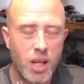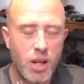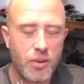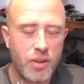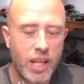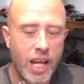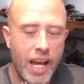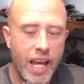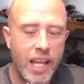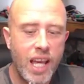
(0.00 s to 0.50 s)

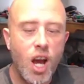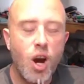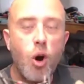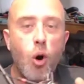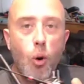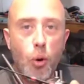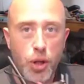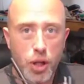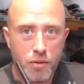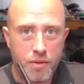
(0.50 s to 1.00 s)
okay,
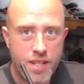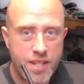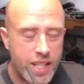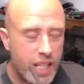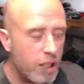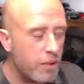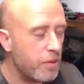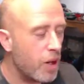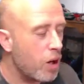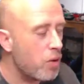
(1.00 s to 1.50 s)
or your
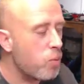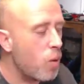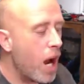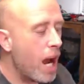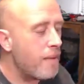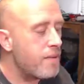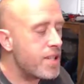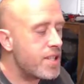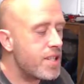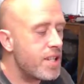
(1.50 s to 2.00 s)
receiver,
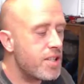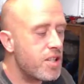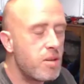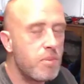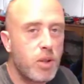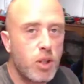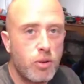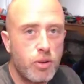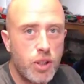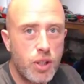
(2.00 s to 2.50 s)
whatever
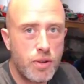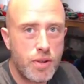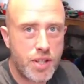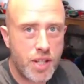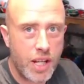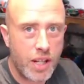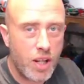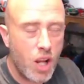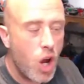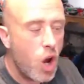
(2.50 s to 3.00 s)
system you're
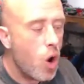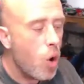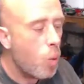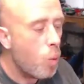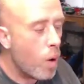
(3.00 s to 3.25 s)
using.